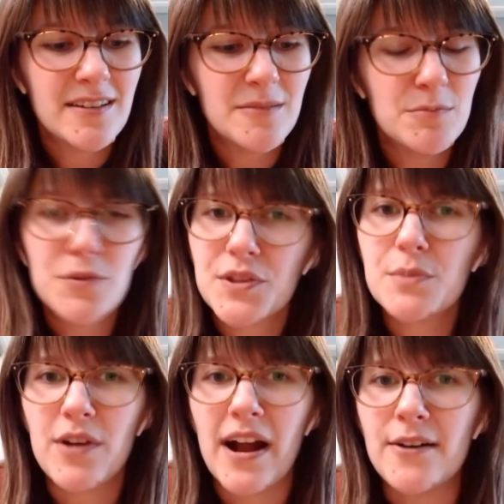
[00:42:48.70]
really
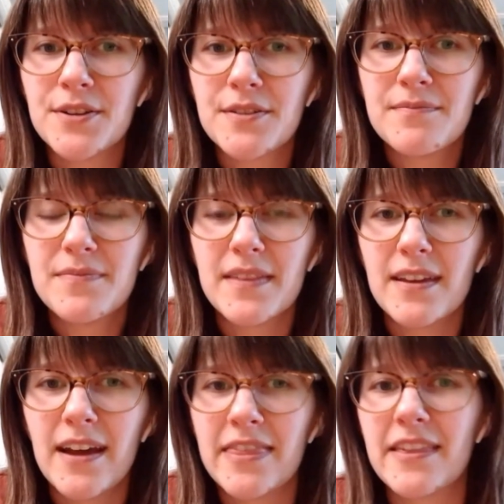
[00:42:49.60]
proud,
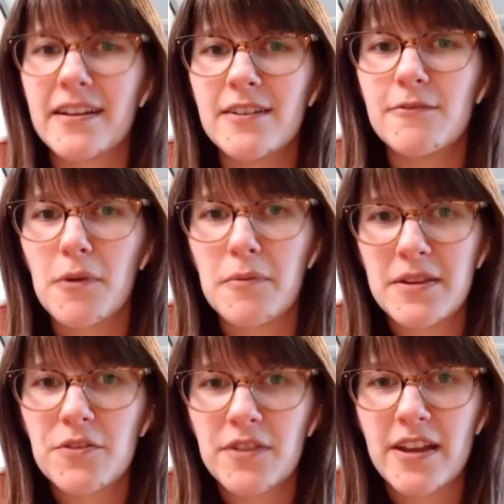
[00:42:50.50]
I think, of what we
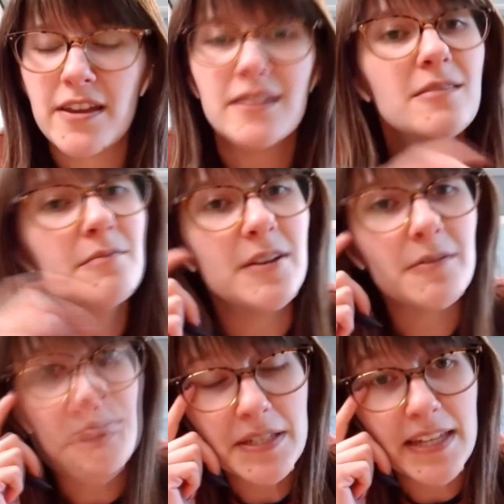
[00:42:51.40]
create, be
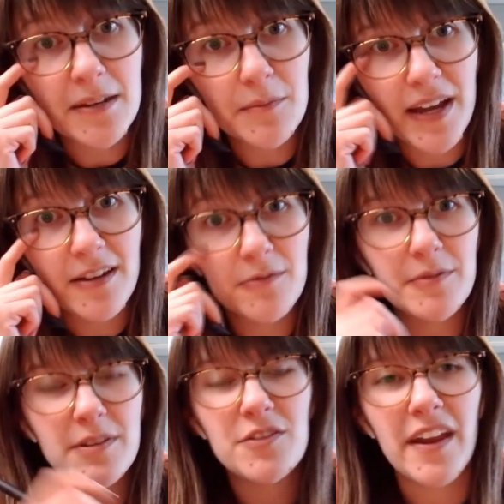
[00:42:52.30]
able to stand behind what
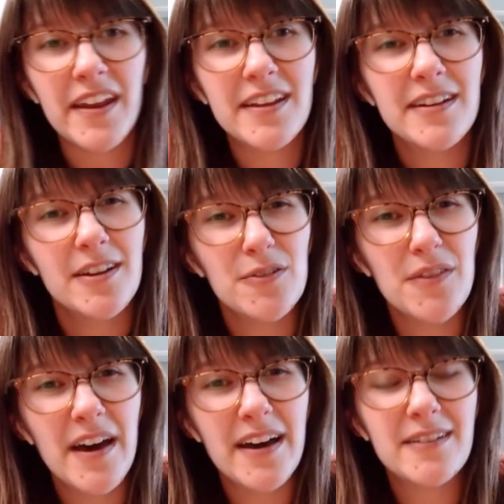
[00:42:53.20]
we create and know
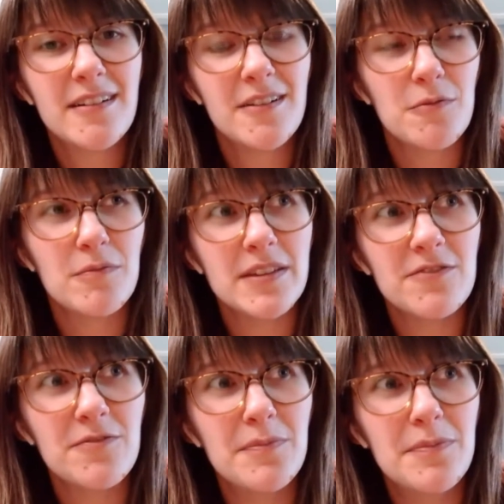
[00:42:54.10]
that we've